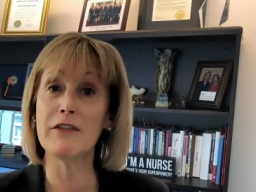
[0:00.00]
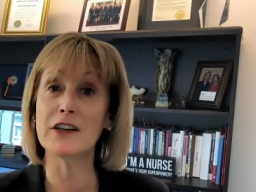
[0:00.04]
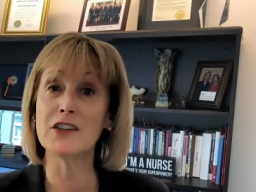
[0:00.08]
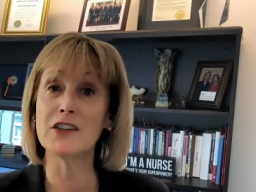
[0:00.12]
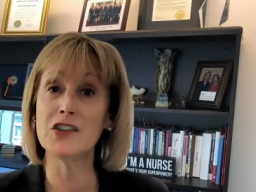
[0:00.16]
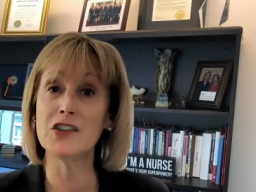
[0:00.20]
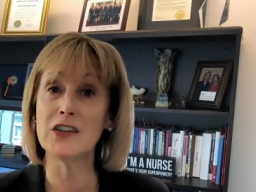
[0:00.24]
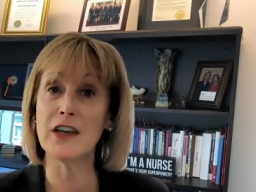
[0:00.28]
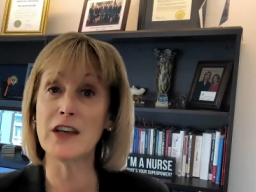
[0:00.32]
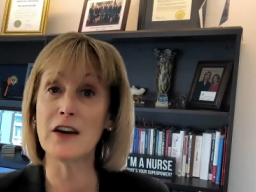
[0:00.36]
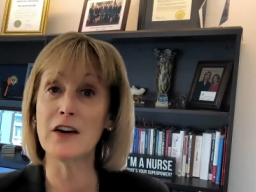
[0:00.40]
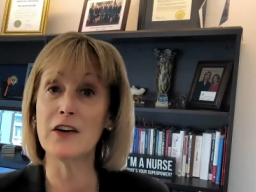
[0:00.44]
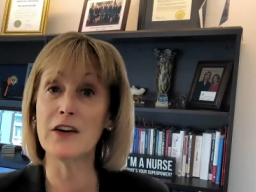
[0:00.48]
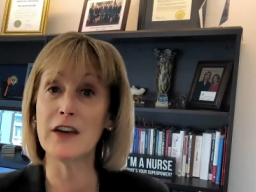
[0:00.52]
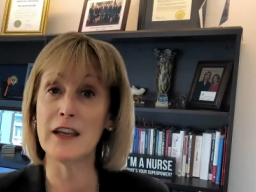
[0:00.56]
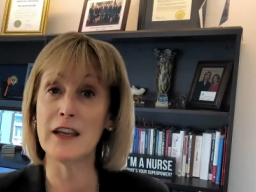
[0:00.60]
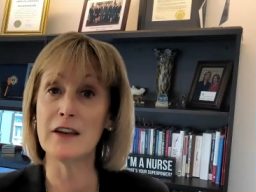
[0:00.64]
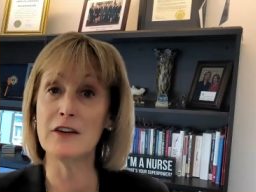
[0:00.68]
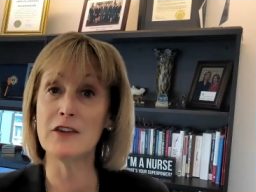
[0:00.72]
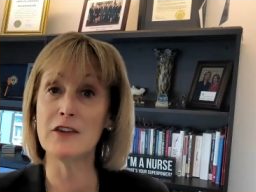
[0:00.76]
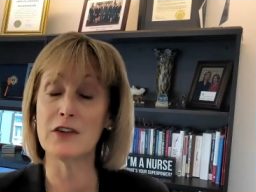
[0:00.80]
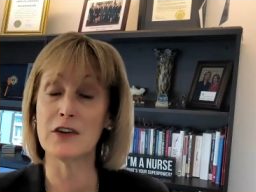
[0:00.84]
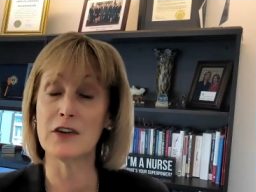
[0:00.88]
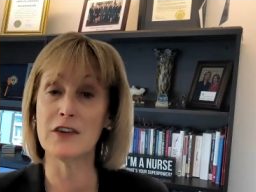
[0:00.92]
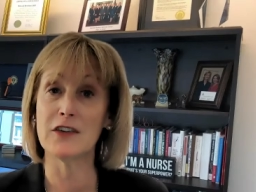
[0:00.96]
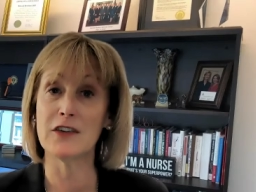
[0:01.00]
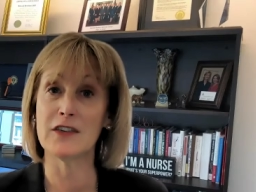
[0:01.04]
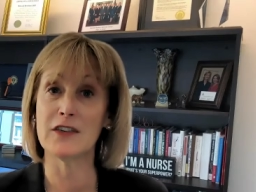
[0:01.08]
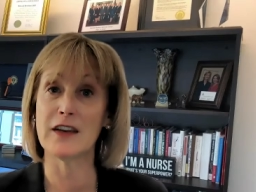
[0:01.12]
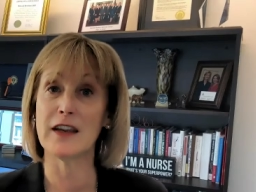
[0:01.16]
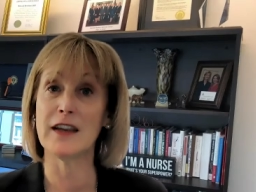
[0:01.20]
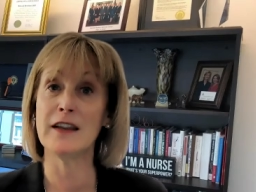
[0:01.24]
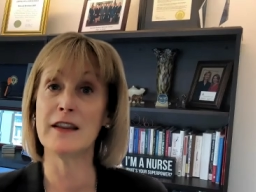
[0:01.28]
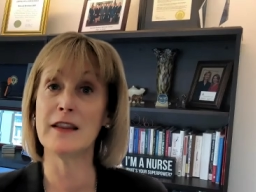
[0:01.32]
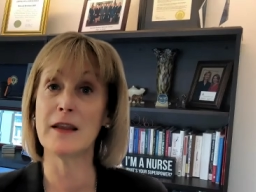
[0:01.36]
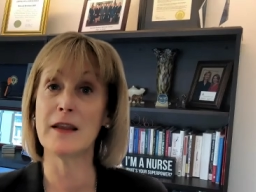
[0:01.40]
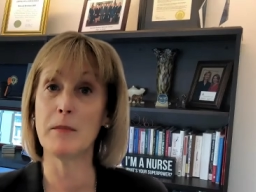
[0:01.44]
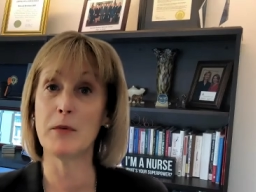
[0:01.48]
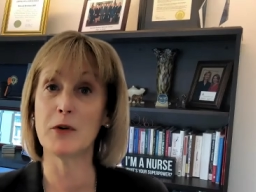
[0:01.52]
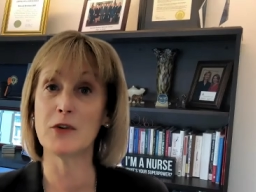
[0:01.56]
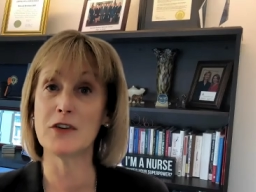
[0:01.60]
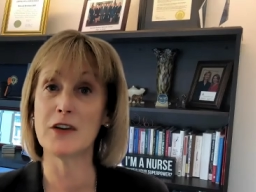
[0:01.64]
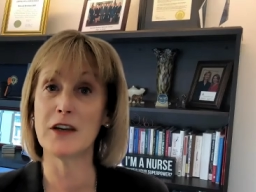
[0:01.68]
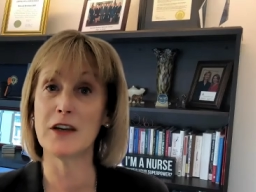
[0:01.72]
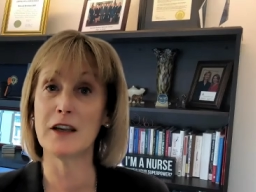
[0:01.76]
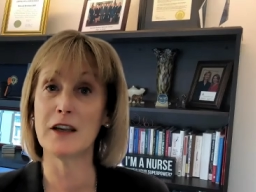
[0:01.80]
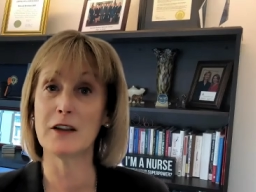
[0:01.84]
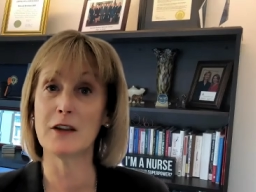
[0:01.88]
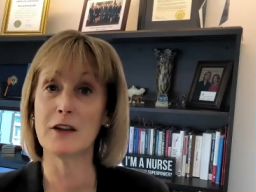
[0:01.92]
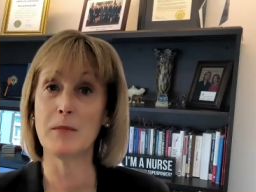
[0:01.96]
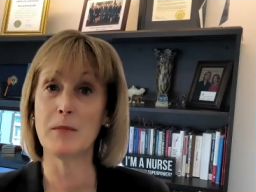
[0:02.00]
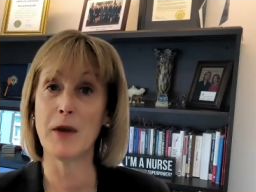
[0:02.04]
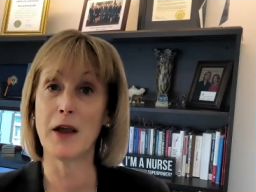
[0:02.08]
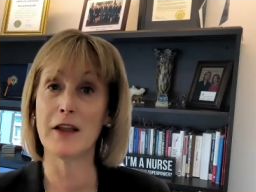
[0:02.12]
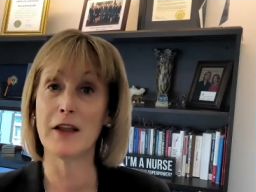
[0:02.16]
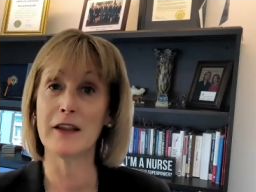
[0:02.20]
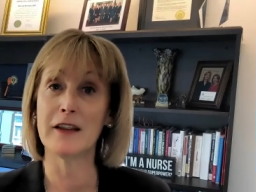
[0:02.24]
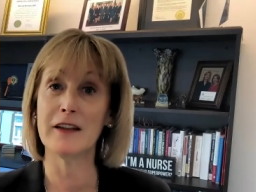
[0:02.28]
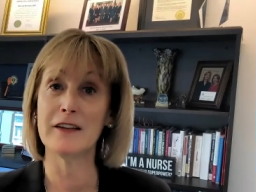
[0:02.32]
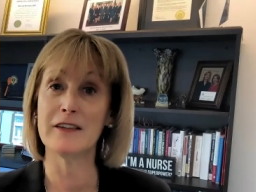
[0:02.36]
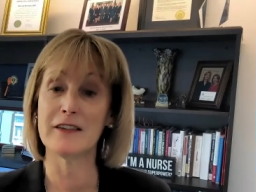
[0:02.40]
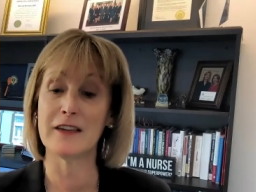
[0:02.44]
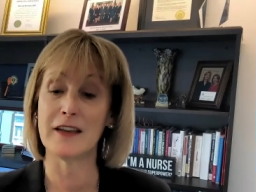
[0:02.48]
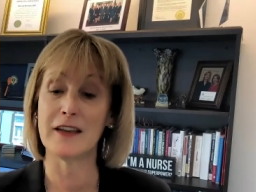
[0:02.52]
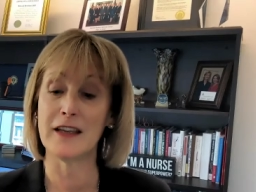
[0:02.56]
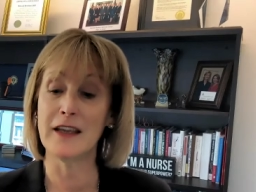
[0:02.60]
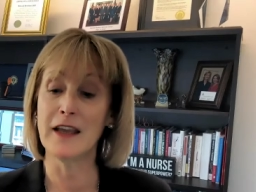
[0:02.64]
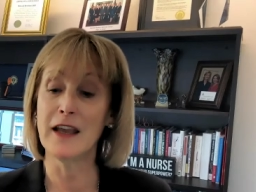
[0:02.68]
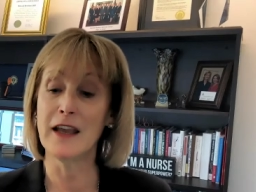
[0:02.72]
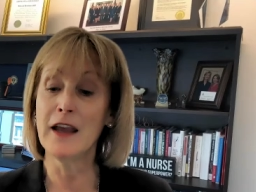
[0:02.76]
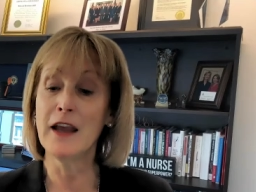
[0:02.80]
a shared interest in the particular policy.